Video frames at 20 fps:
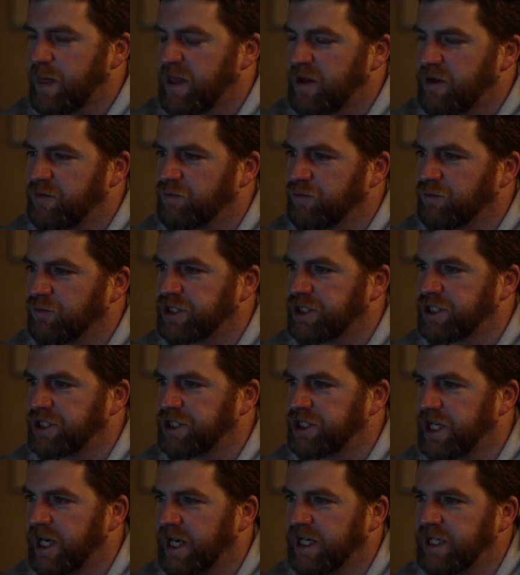which
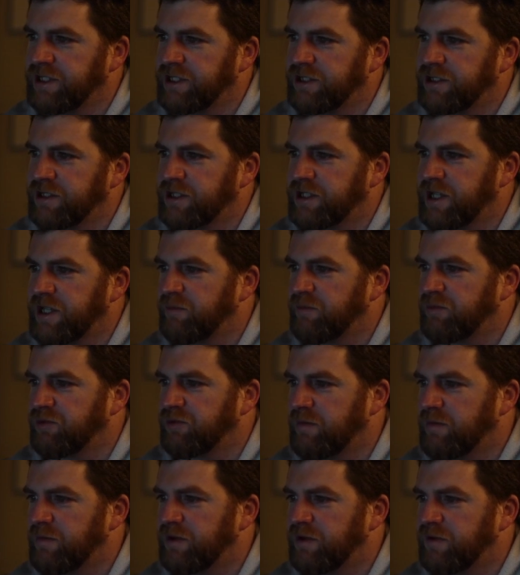changes that
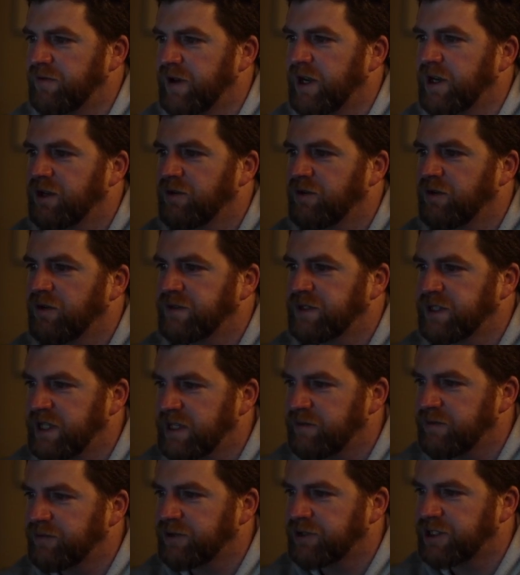parameter value of
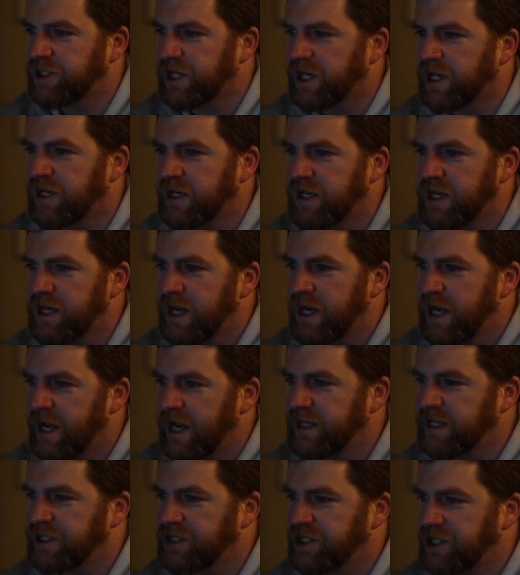temperature,
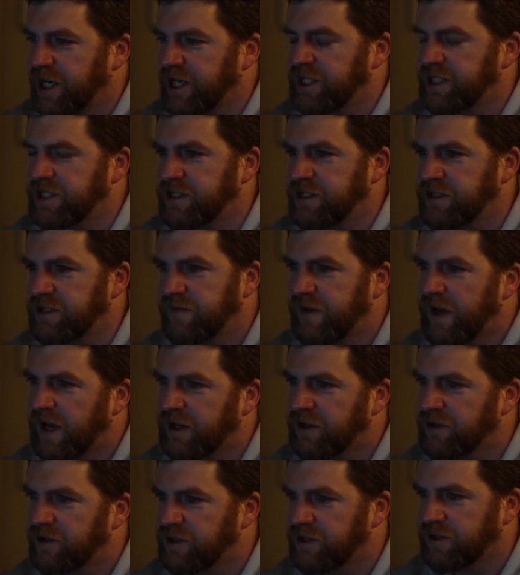and it changes the
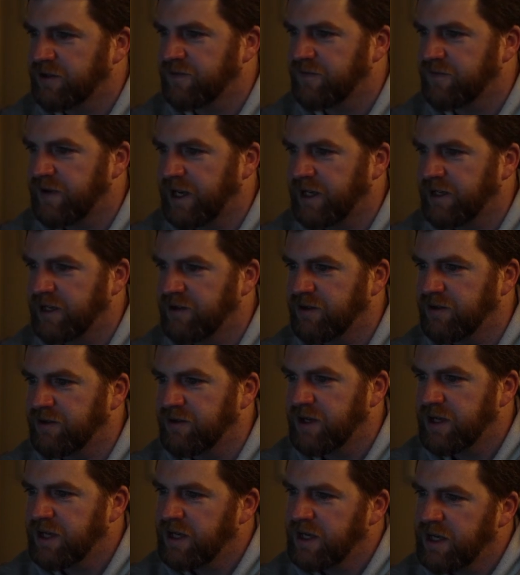value to the value,
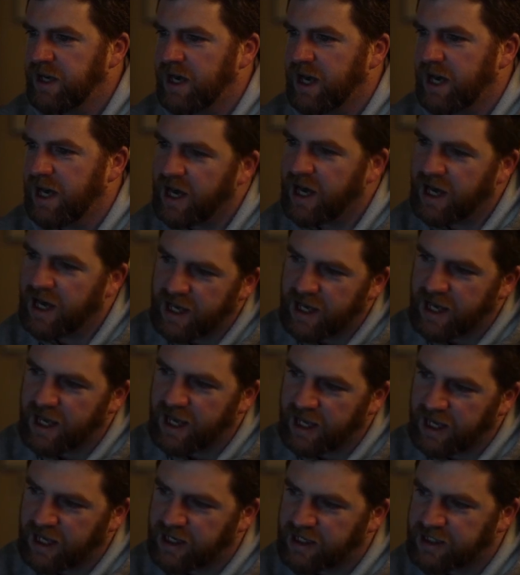
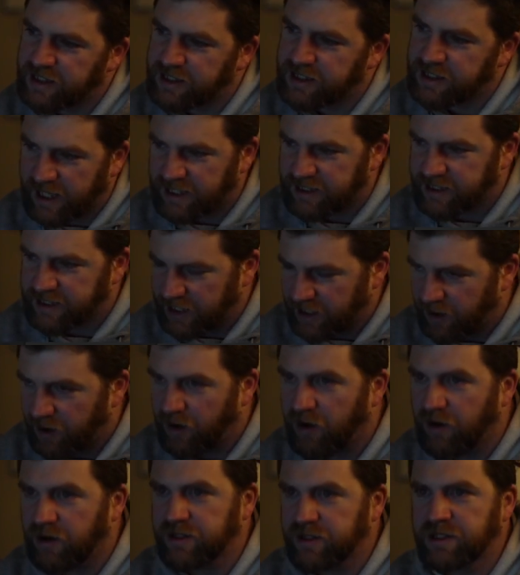and it starts out
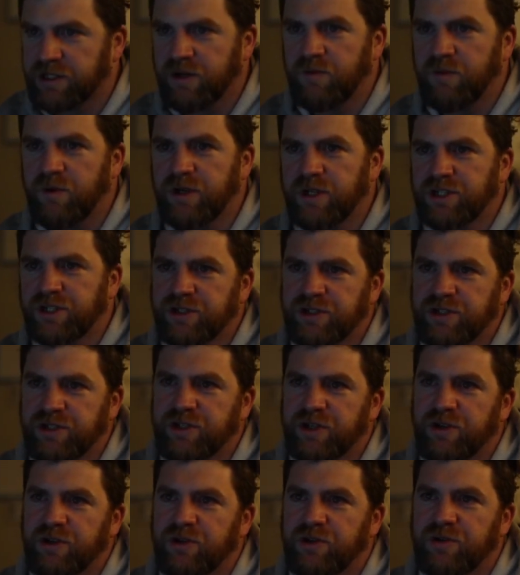hot. So what it should
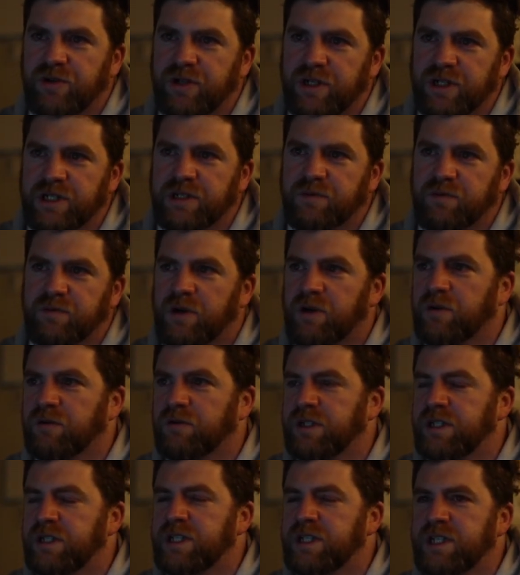do is, well,
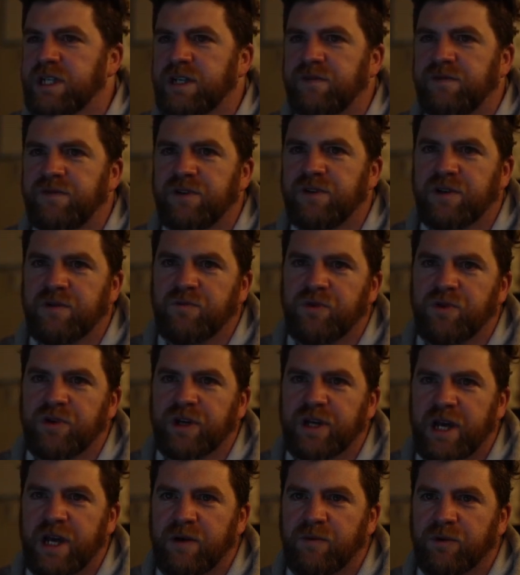let's see if you can work
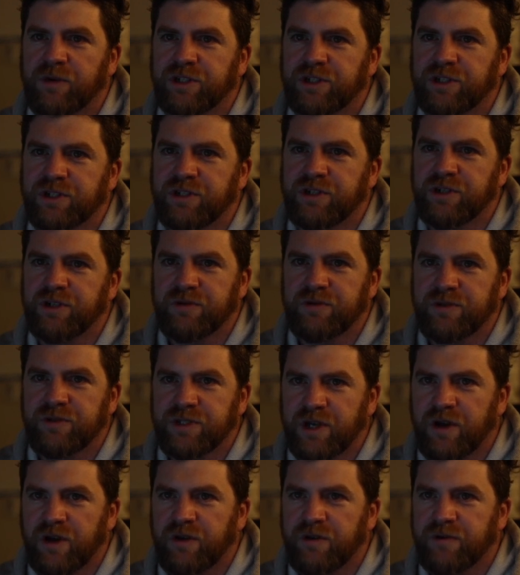out what it should do.
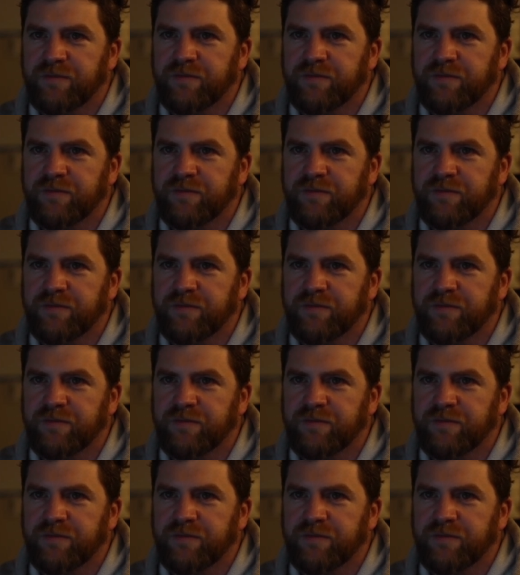So